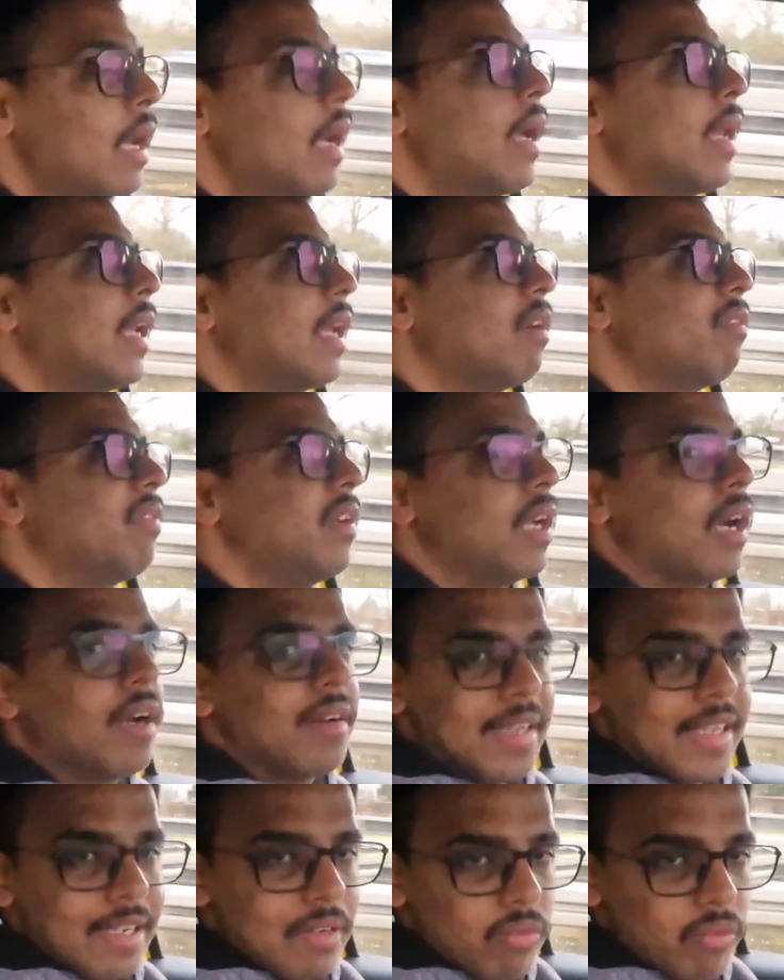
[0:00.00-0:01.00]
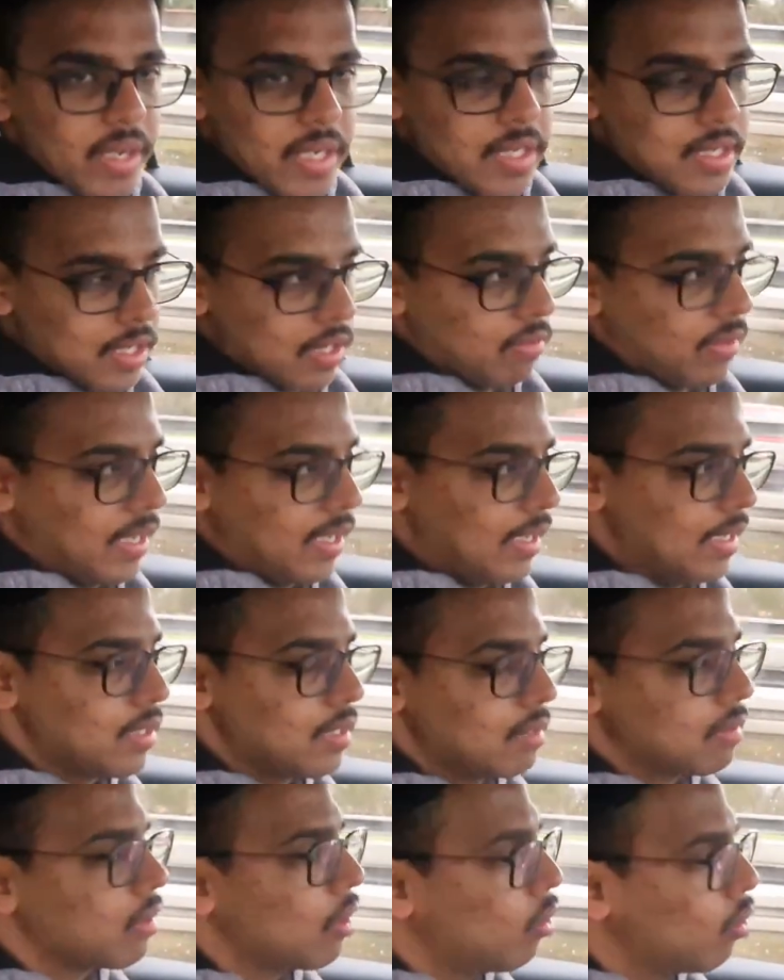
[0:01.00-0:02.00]
Now we are in winter, right? It's
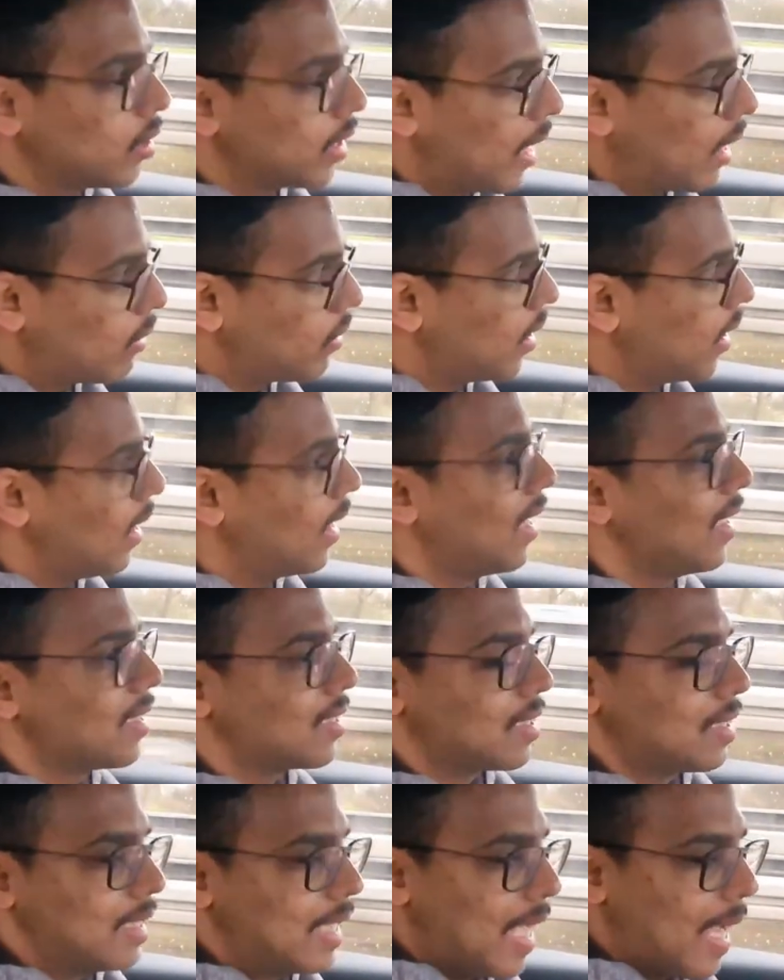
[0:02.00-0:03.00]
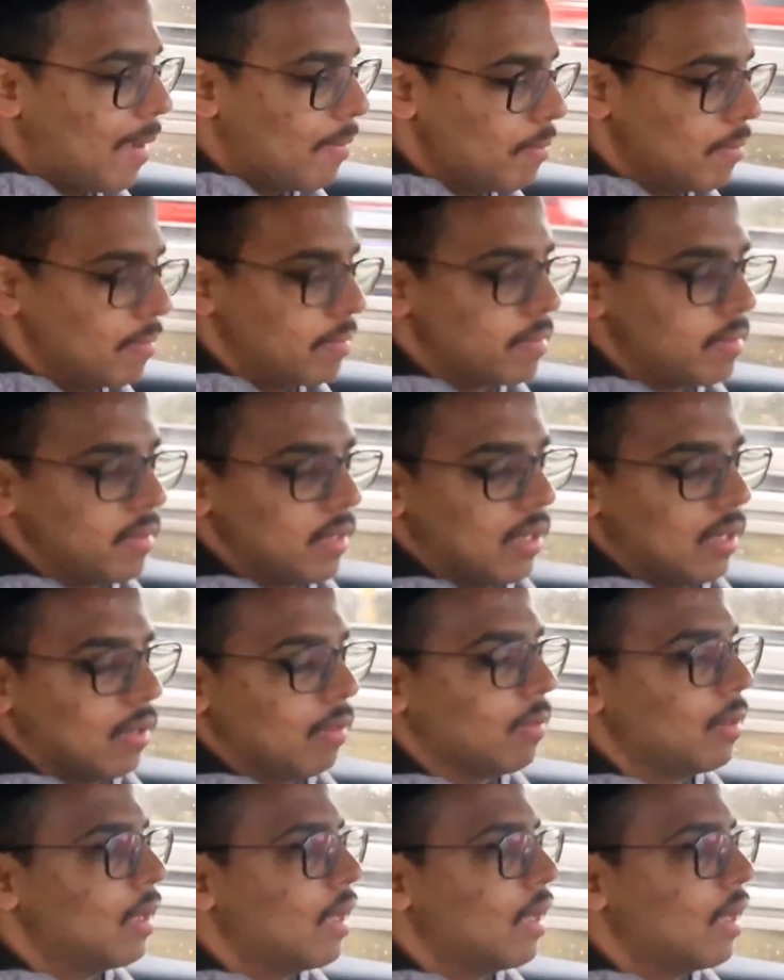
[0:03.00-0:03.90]
cold out here, it's damp, you know,